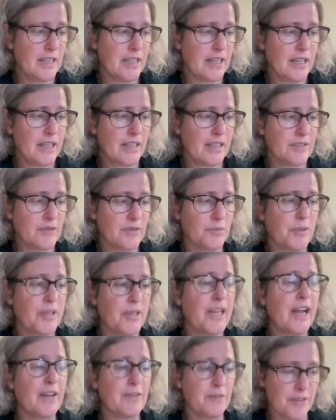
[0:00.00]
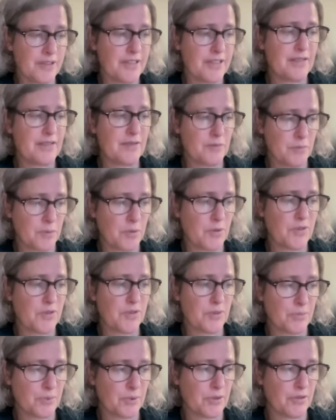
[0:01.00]
and we have received more
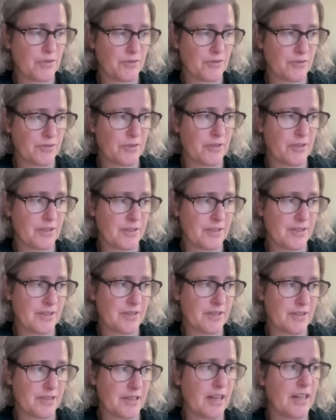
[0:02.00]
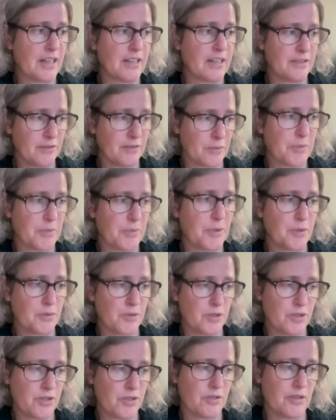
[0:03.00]
support for this kind of
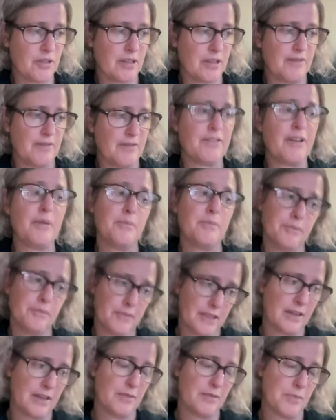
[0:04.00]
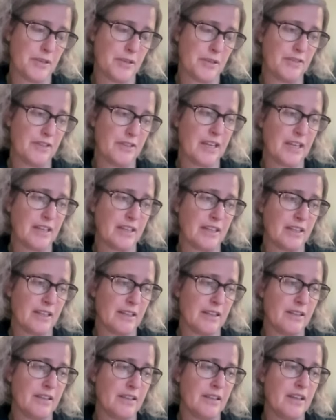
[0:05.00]
approach uh, from the government of
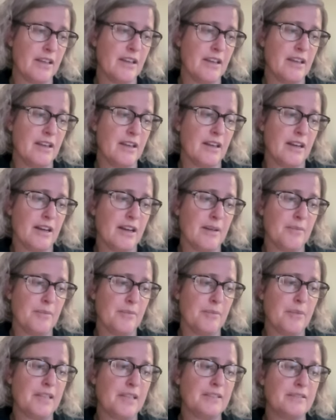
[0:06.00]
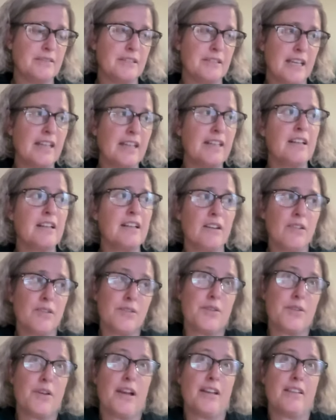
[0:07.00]
Canada. Um, but Canada
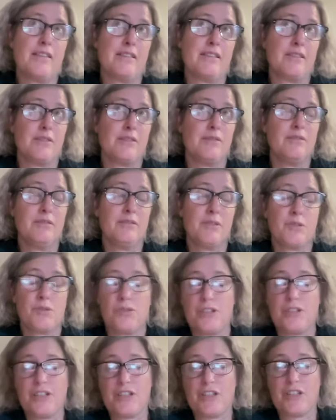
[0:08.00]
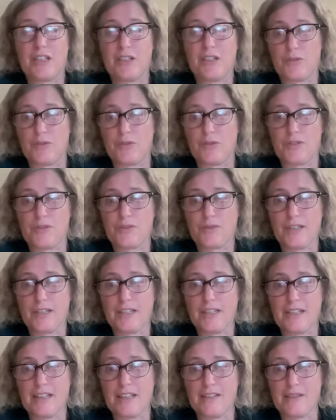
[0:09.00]
also has its own strategic interests, right?
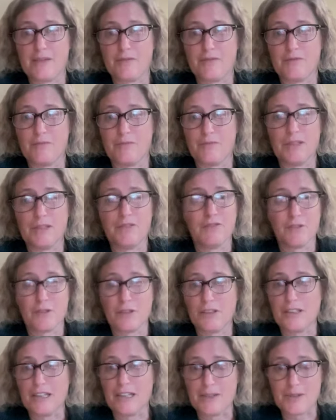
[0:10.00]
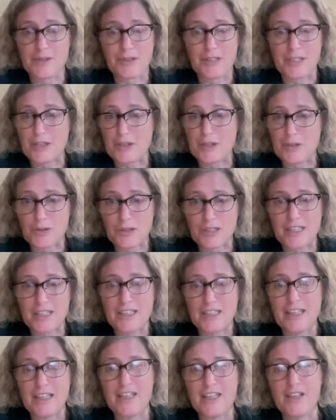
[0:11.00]
It has a big fertilizer industry.